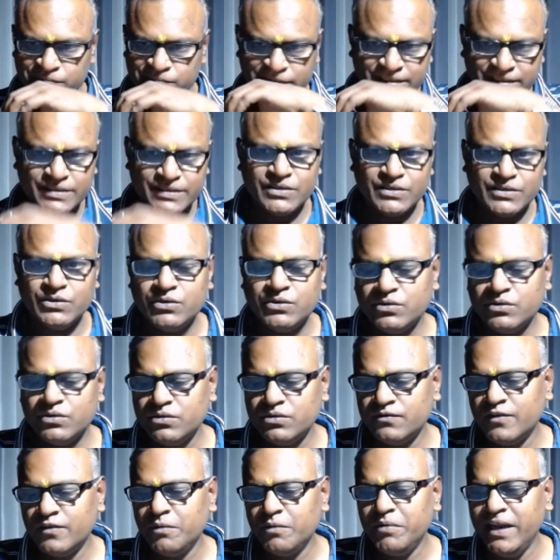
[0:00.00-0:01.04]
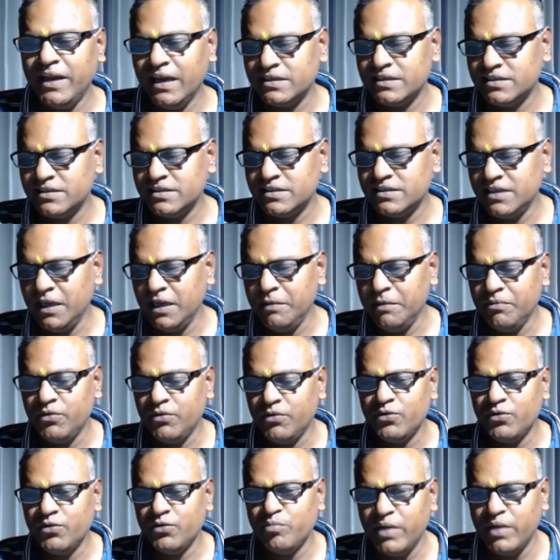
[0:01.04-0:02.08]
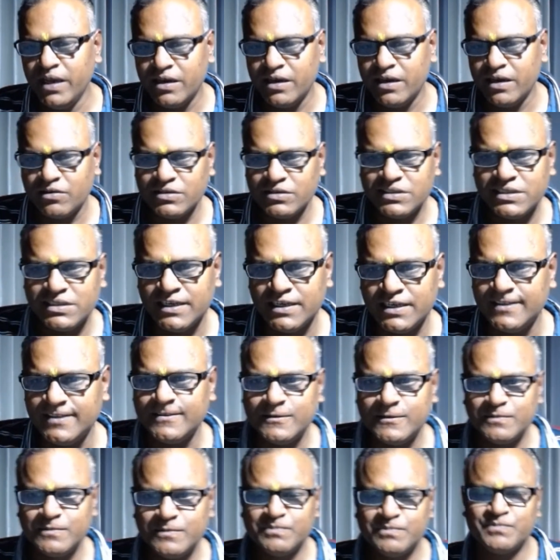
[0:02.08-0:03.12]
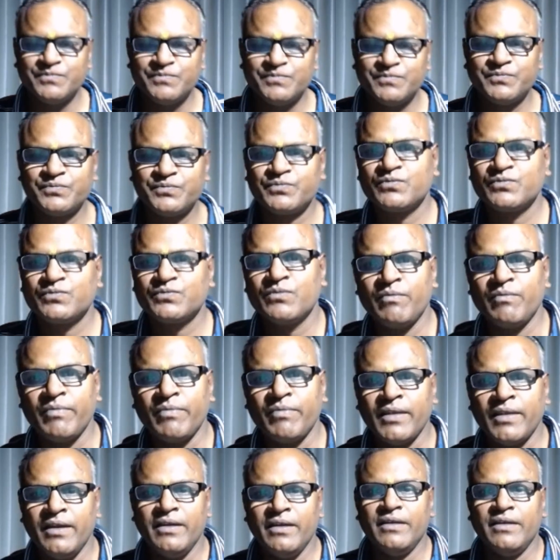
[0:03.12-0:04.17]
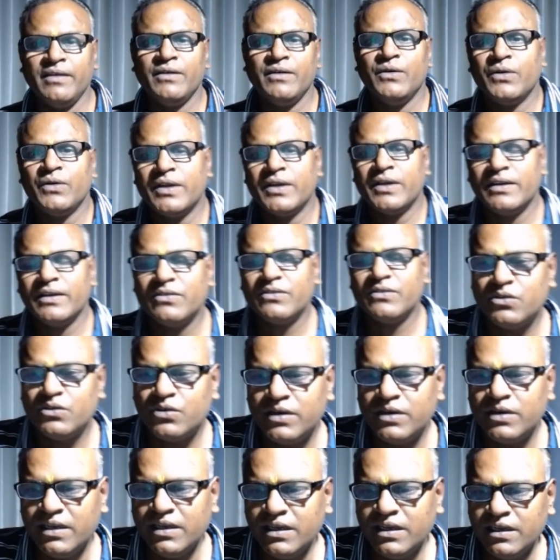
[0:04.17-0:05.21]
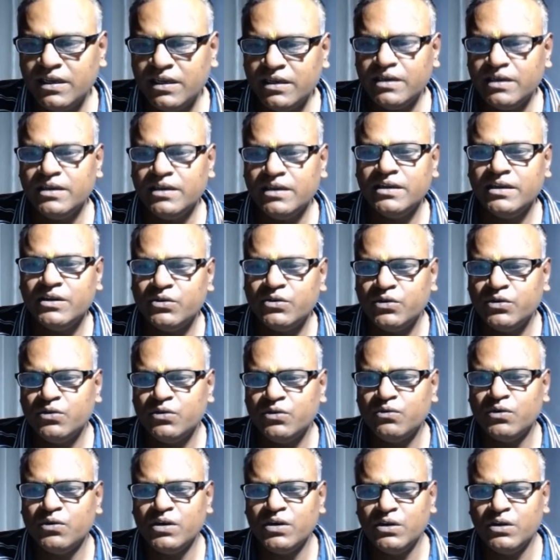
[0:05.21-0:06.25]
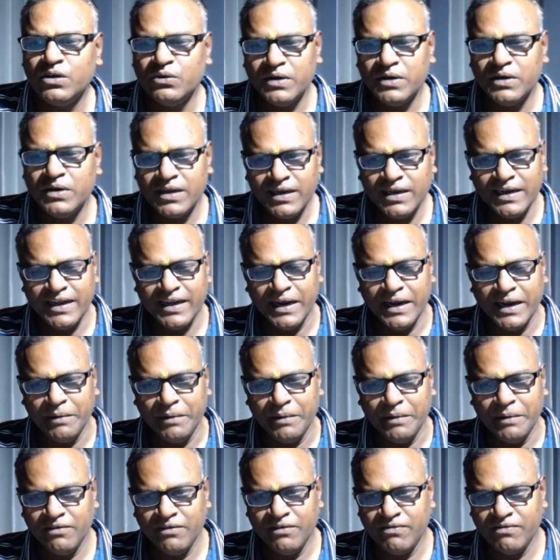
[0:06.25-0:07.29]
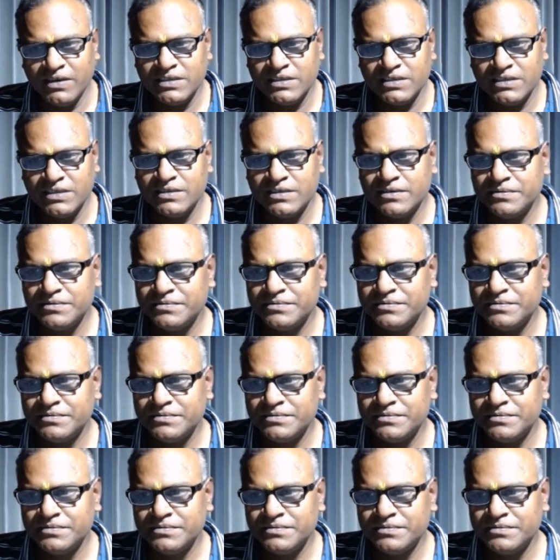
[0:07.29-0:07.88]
So from next time you make questions. Okay, so today do you want to learn grammar first?